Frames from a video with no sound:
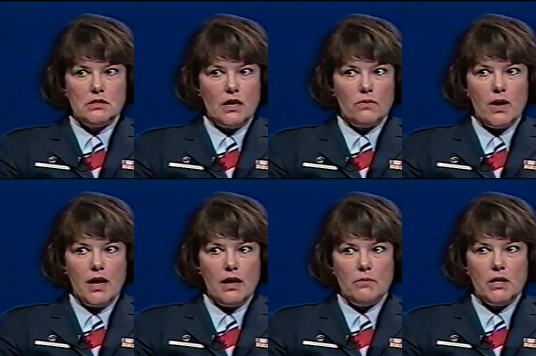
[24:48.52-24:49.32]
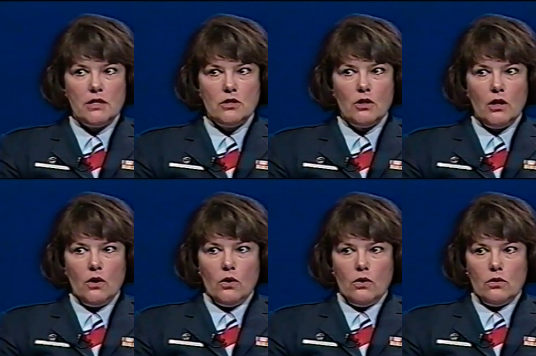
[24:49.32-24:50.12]
is that right? I mean,
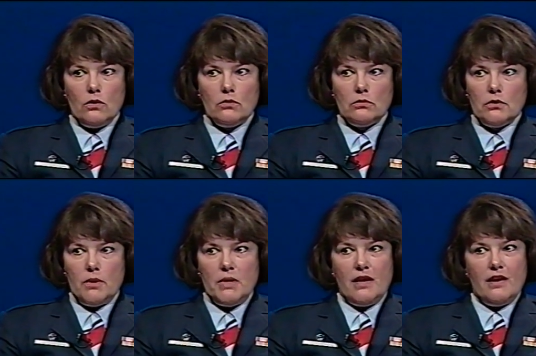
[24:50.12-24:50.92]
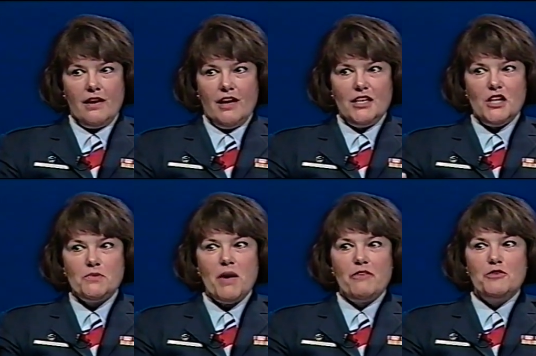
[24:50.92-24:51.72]
that is true. I mean, it
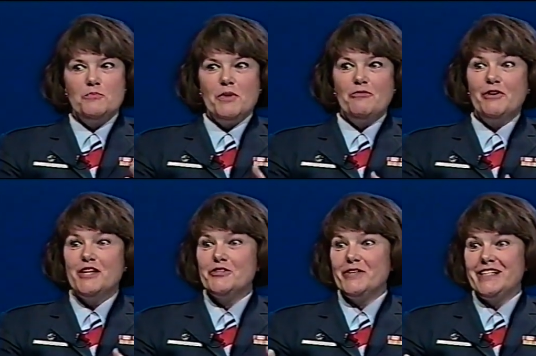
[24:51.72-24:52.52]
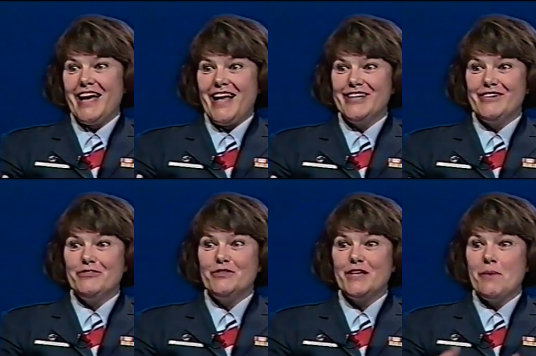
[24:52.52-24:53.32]
doesn't matter if you speak French or Italian.
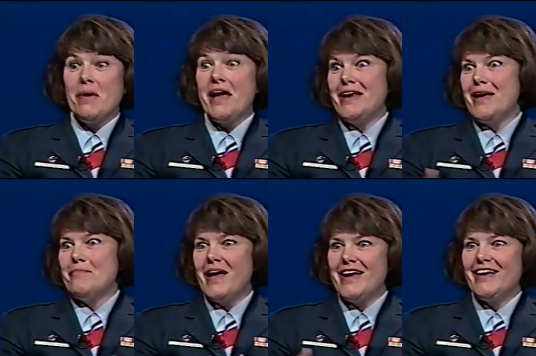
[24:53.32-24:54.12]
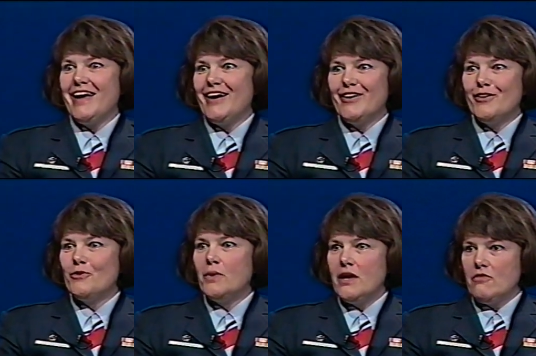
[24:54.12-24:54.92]
If you say Mayday, Mayday,
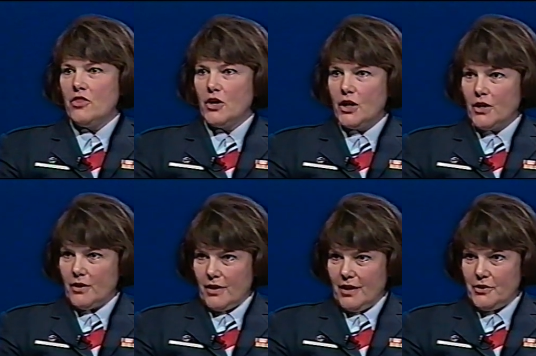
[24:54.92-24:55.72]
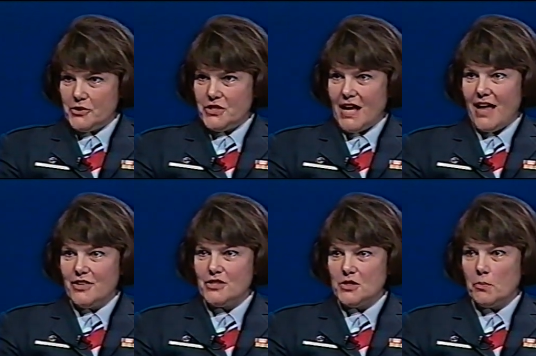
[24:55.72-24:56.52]
or whatever, they're going to
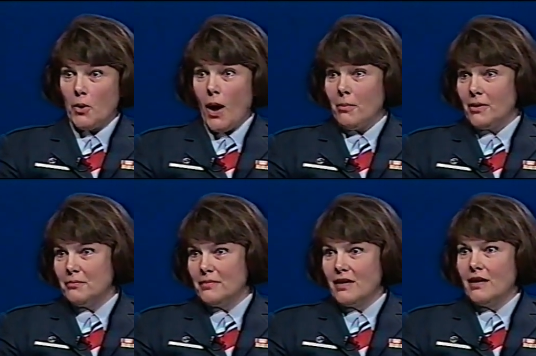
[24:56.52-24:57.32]
understand this is a problem.